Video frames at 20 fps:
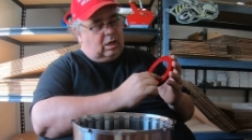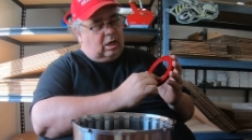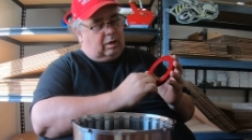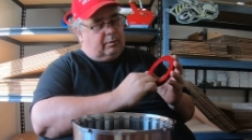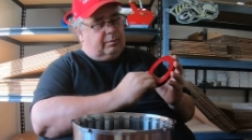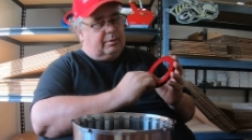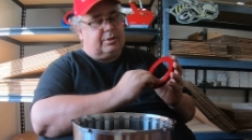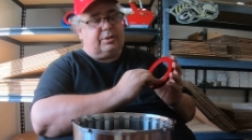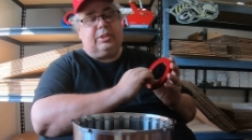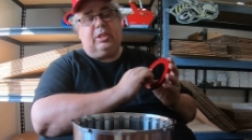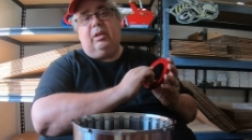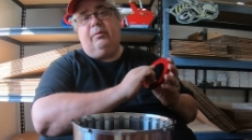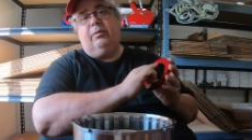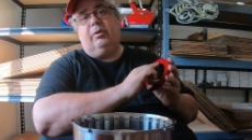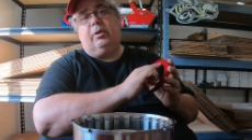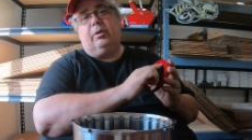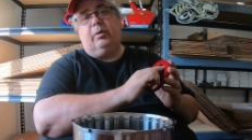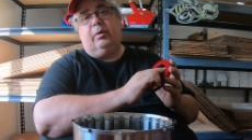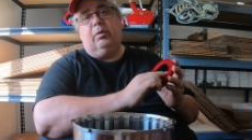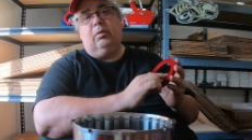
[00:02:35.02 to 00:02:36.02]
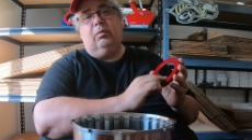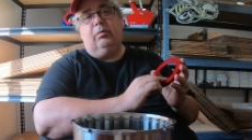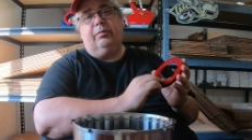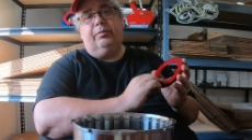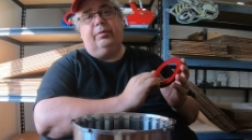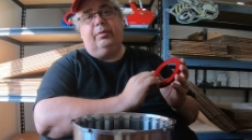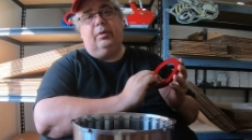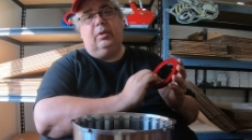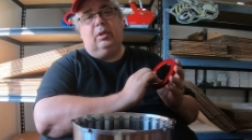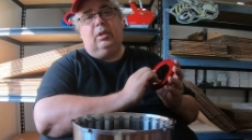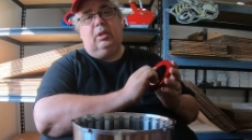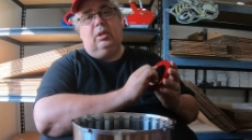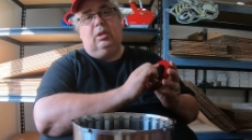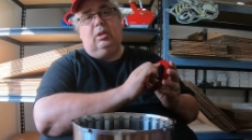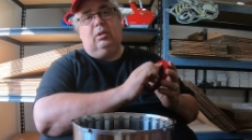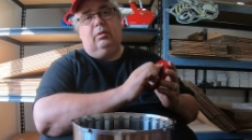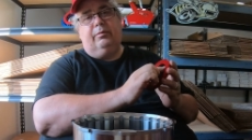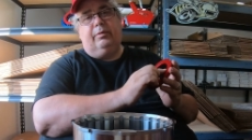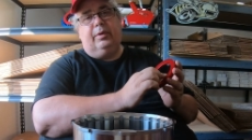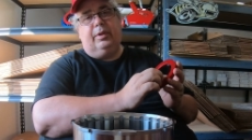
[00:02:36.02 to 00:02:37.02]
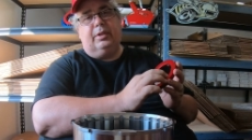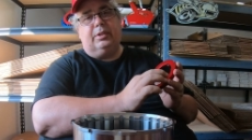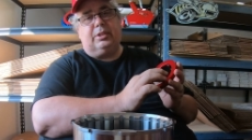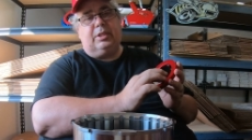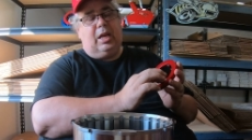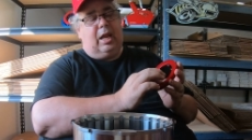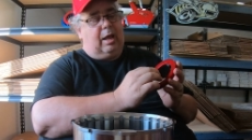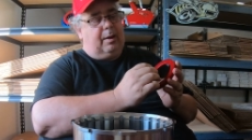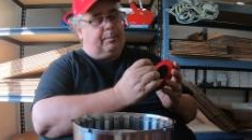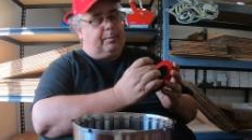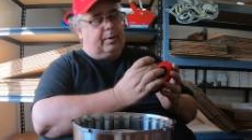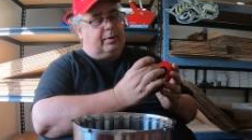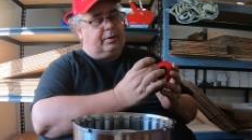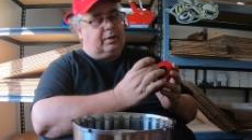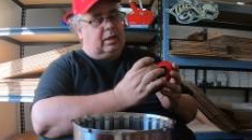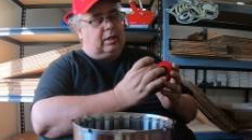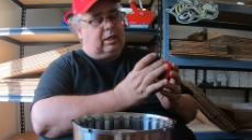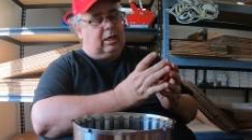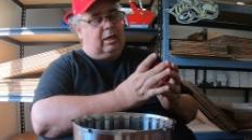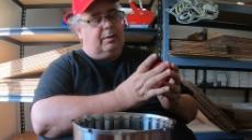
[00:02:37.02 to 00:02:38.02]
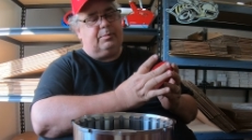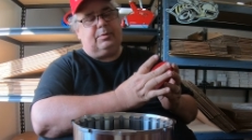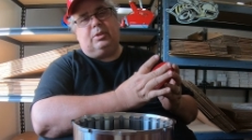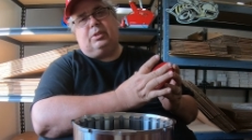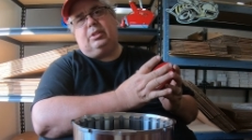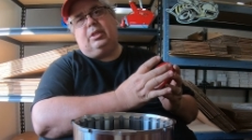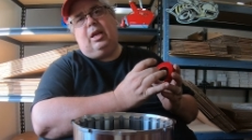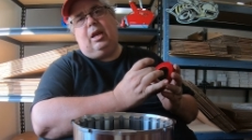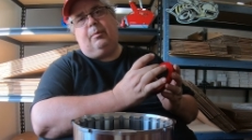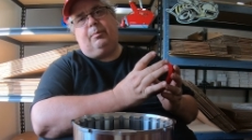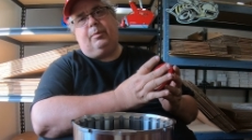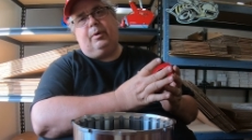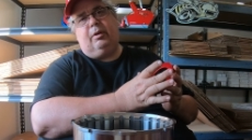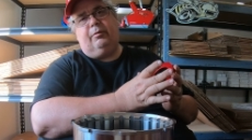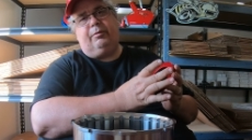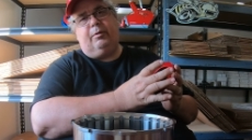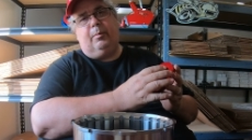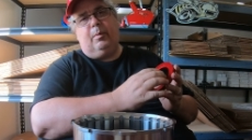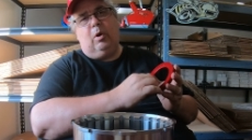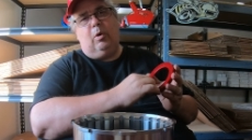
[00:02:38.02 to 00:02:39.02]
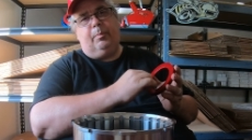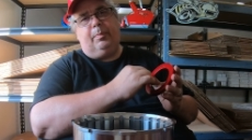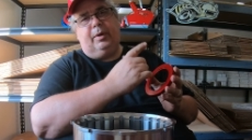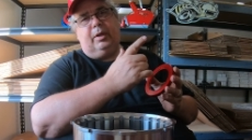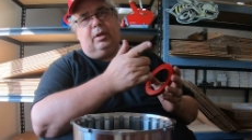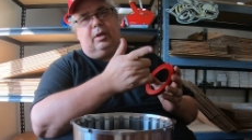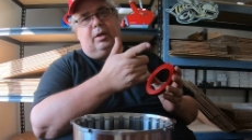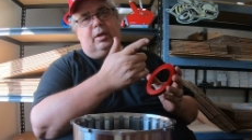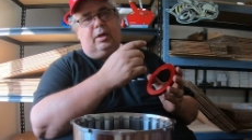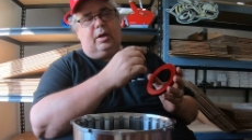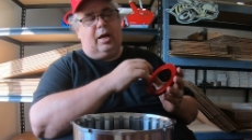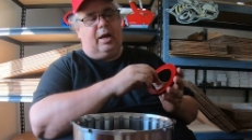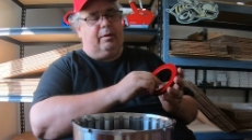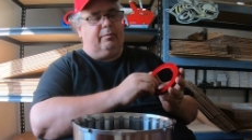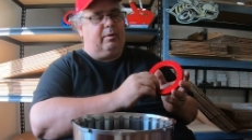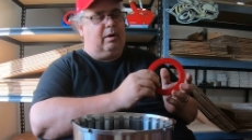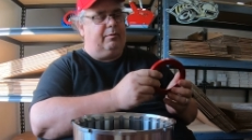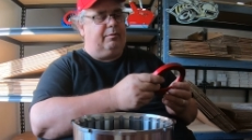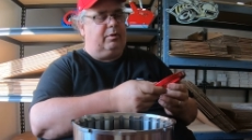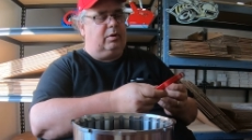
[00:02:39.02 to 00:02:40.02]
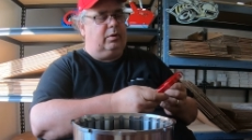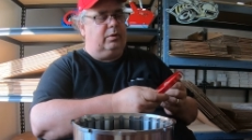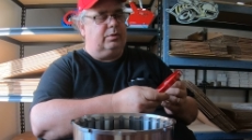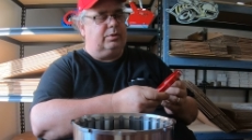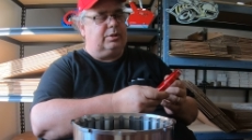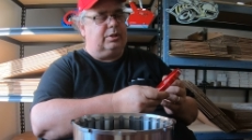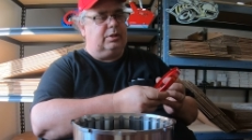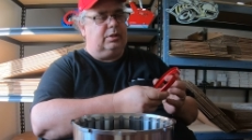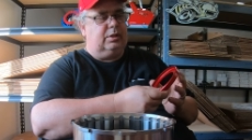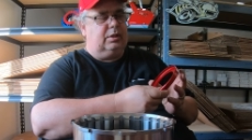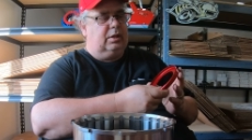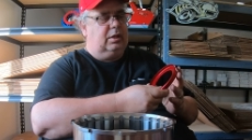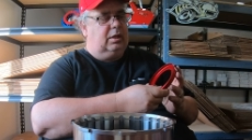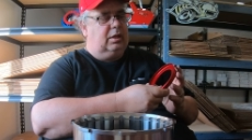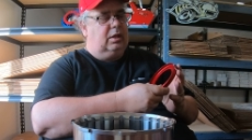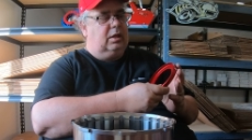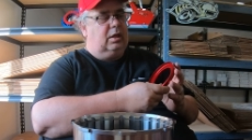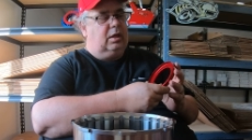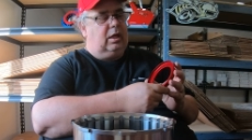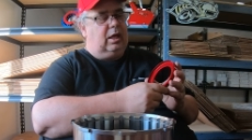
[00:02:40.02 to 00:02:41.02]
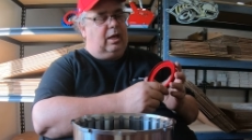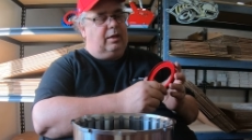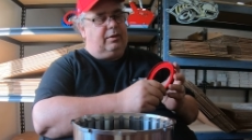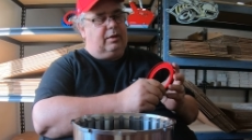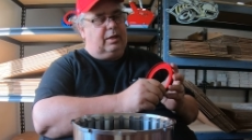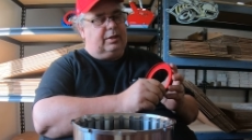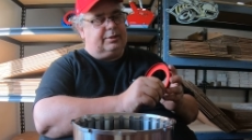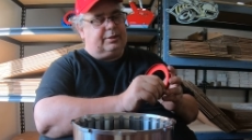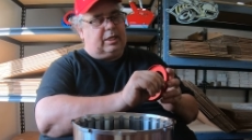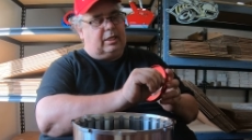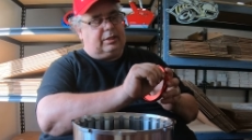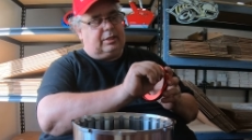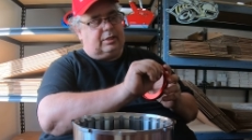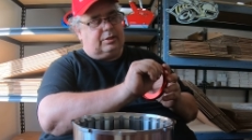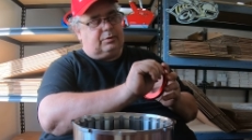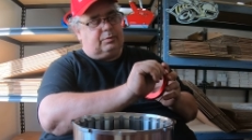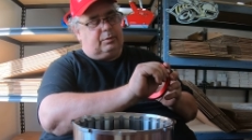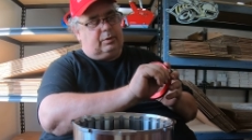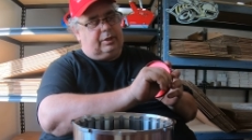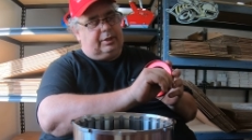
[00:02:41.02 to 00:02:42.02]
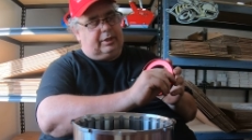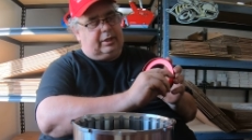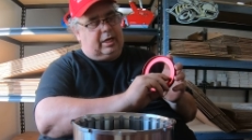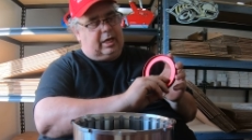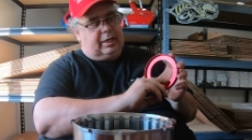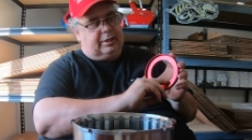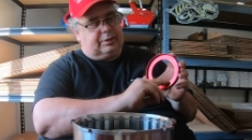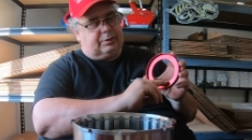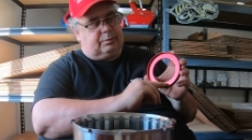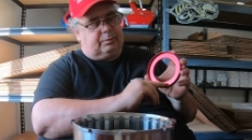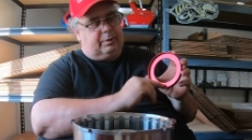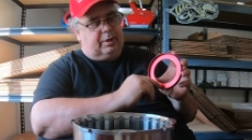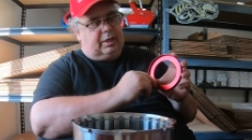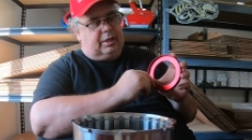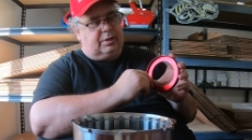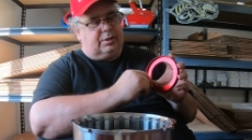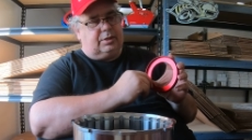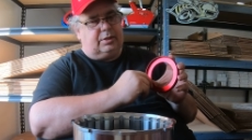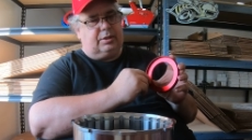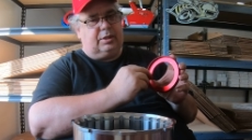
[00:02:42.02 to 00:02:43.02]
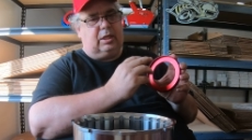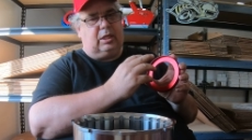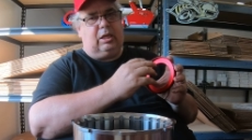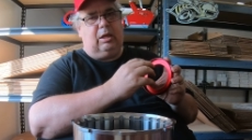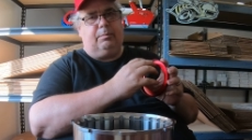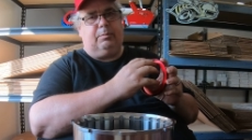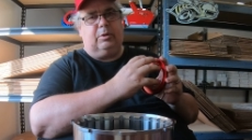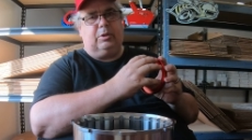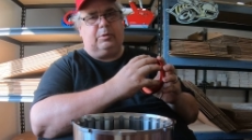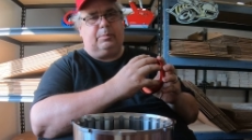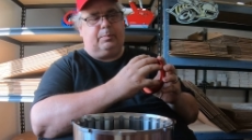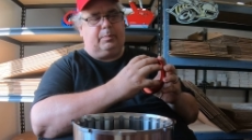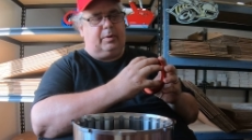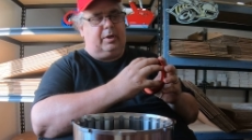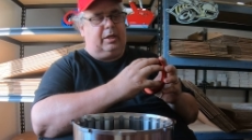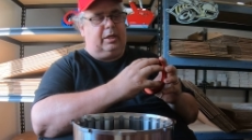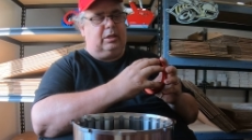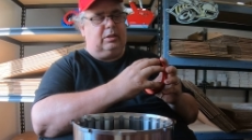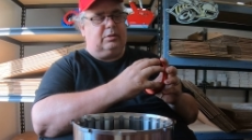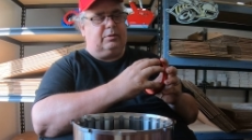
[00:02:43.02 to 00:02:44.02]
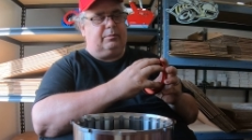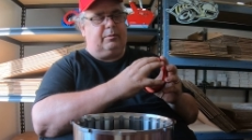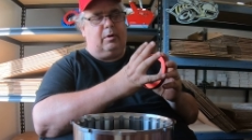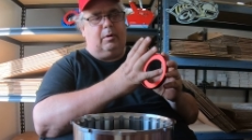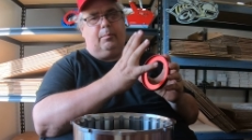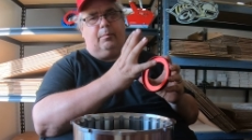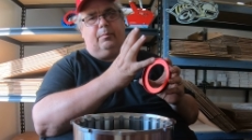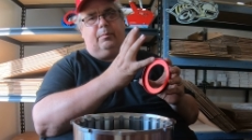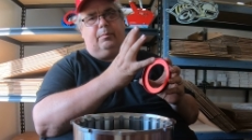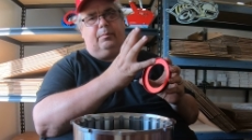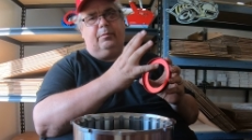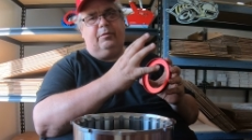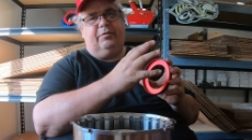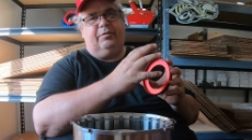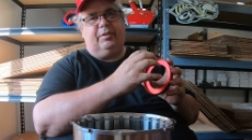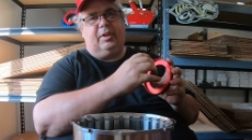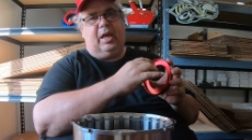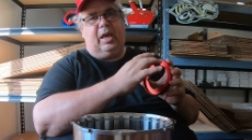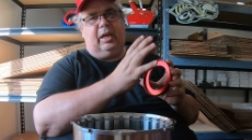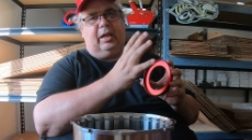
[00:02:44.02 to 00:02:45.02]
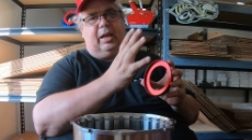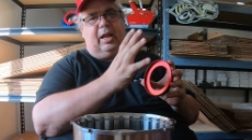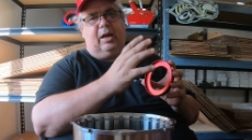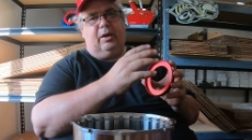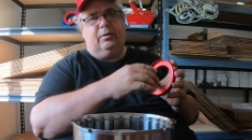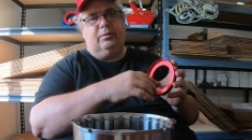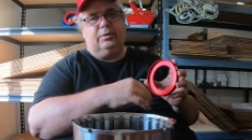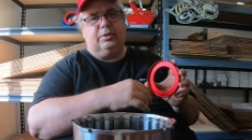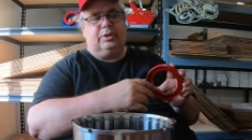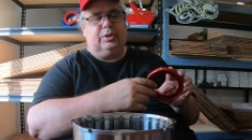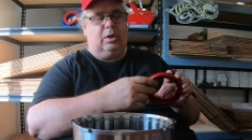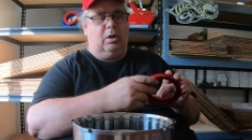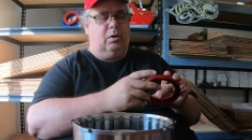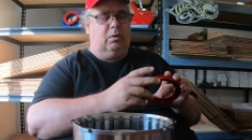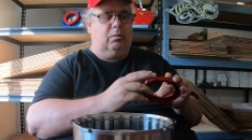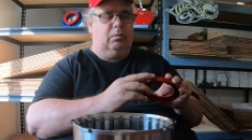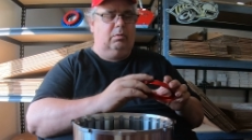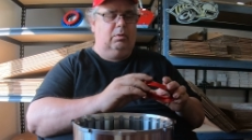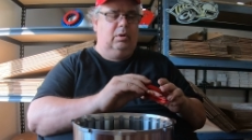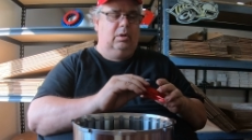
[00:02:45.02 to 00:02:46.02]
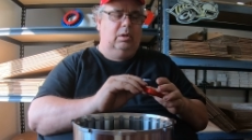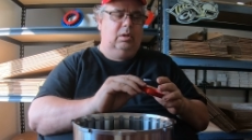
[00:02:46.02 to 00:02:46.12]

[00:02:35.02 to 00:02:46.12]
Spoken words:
receiver groove for the snap ring that keeps the snap ring from opening under high revolution, and then it's got this really nice ridge to keep the springs from flying out. So